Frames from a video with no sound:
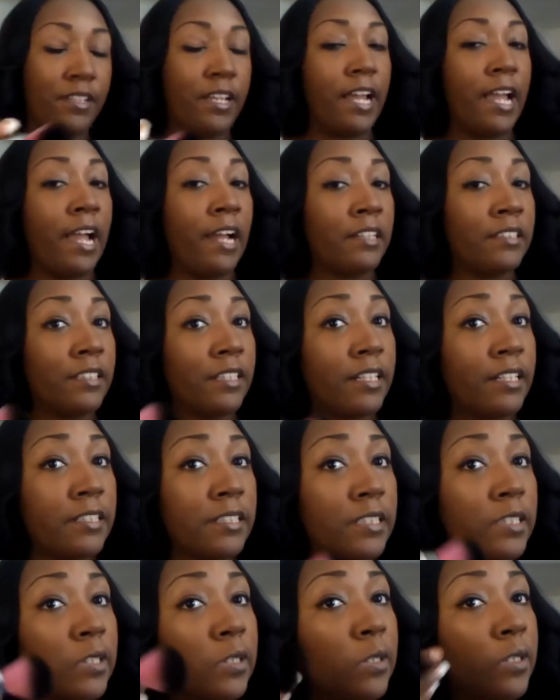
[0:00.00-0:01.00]
the
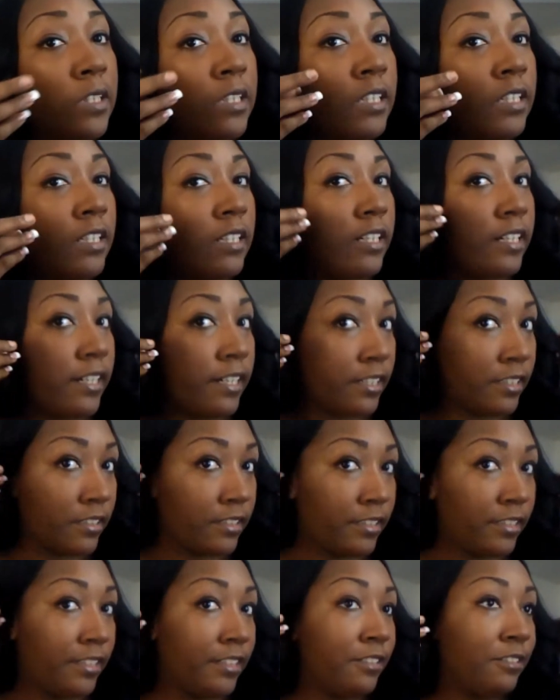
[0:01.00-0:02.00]
excess. And
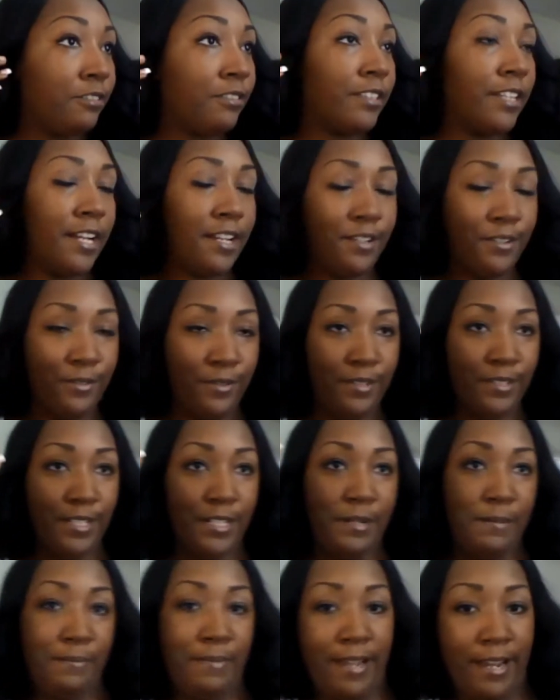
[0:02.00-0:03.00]
excuse that noise in
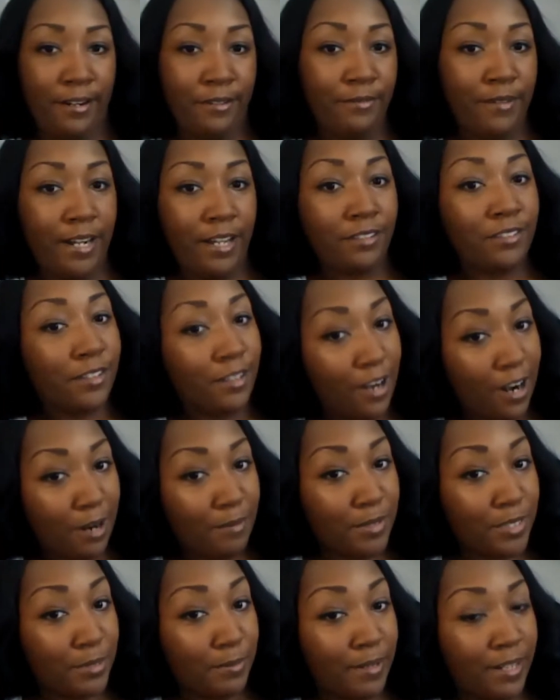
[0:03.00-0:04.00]
the background. The
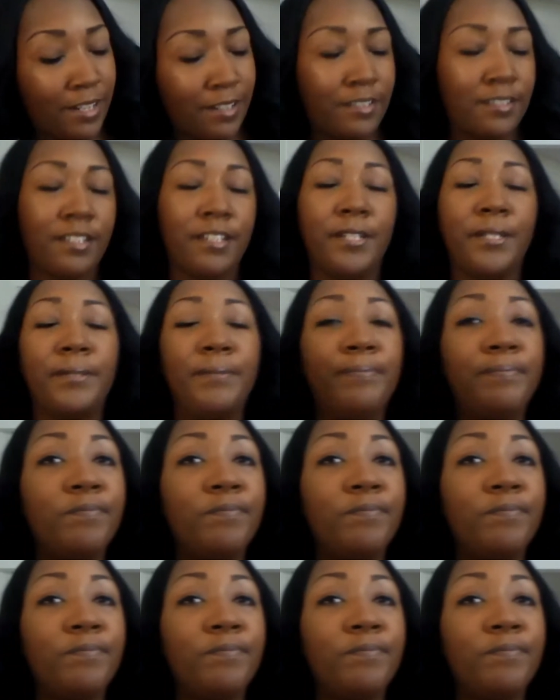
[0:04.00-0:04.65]
garbage man is here.